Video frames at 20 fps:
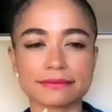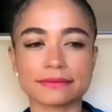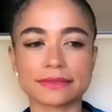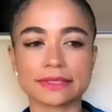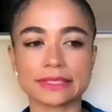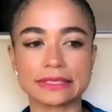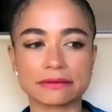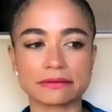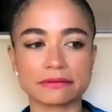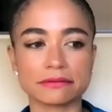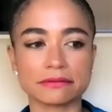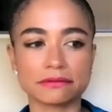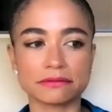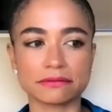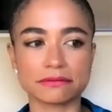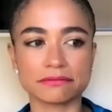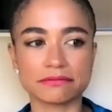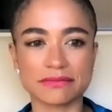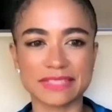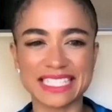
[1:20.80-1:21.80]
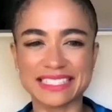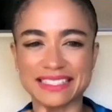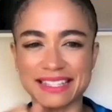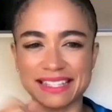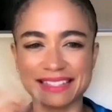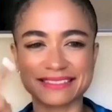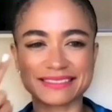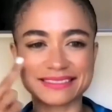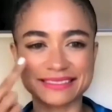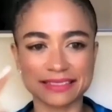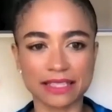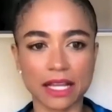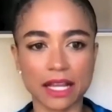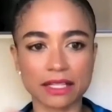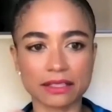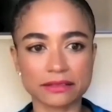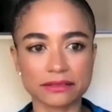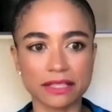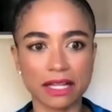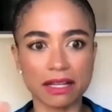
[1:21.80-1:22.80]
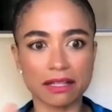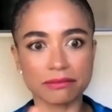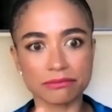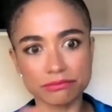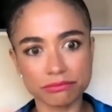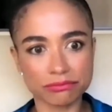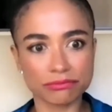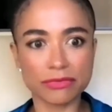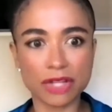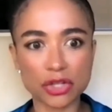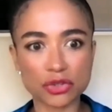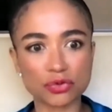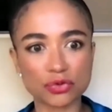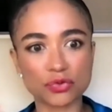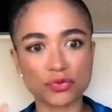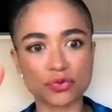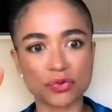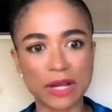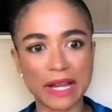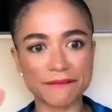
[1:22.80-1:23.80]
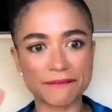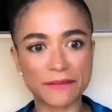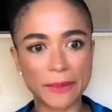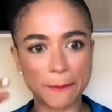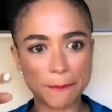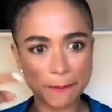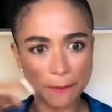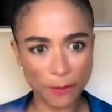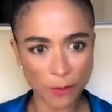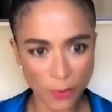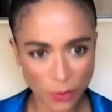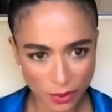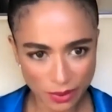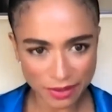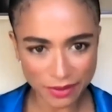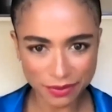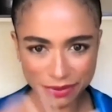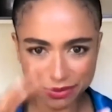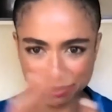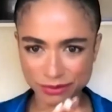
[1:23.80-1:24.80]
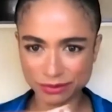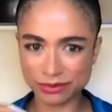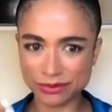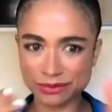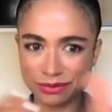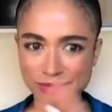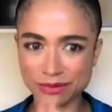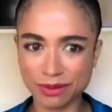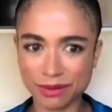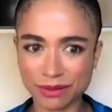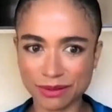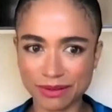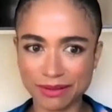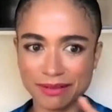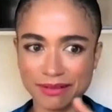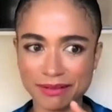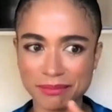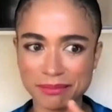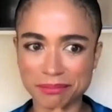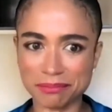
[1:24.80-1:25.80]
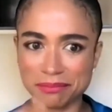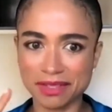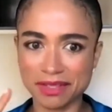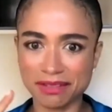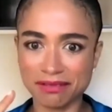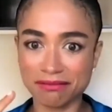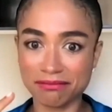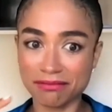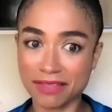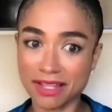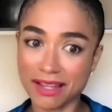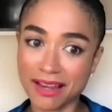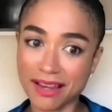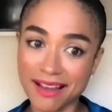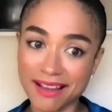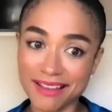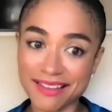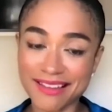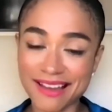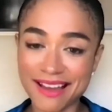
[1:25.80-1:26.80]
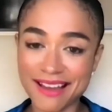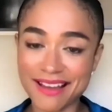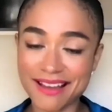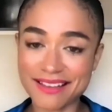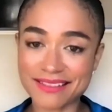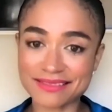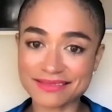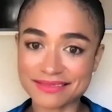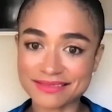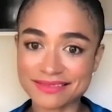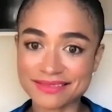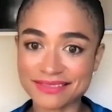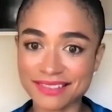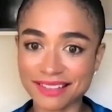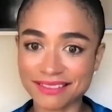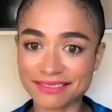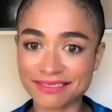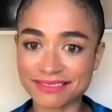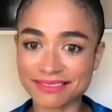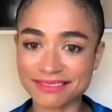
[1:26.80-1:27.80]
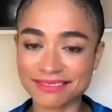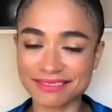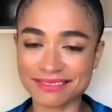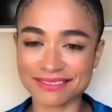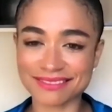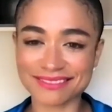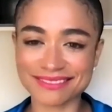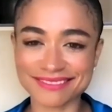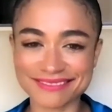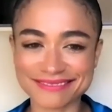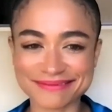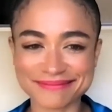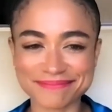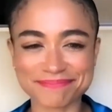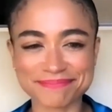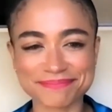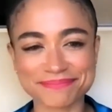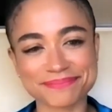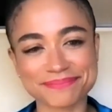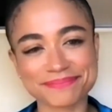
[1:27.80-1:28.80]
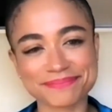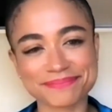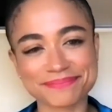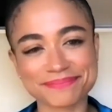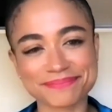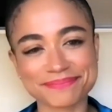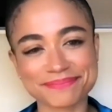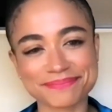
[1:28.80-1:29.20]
My deafness is not seen as, you know, a driving point to a story. It's just, you know, it's just an asset.